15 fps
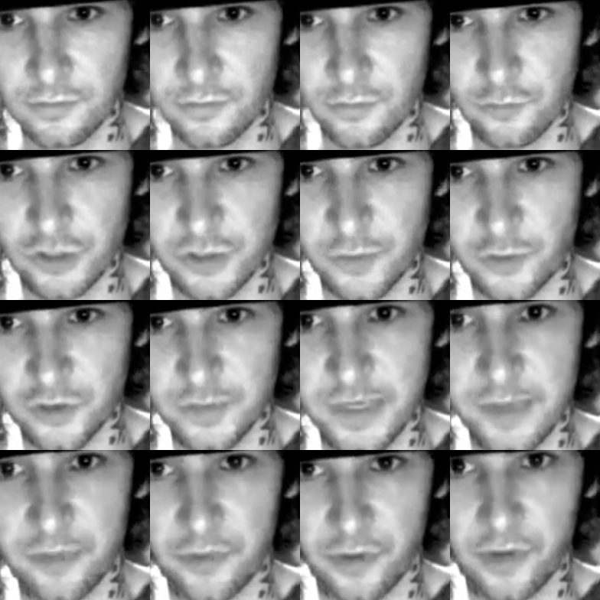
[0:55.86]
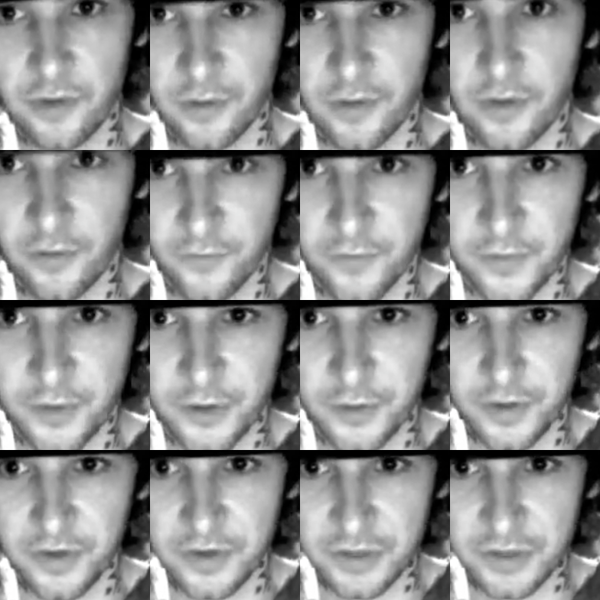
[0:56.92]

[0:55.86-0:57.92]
which most people are familiar with.